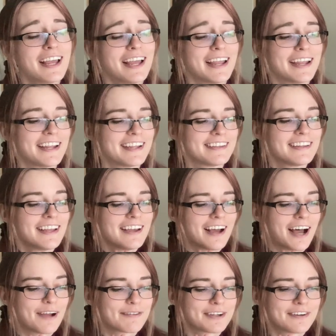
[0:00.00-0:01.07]
and
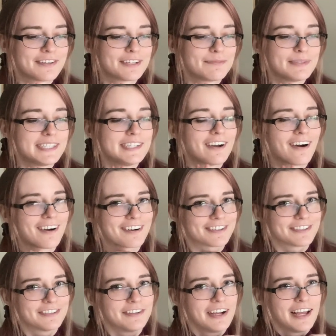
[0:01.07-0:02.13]
I'm going to be
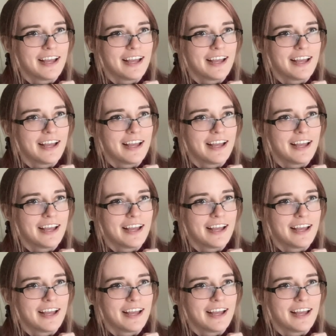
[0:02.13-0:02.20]
Haru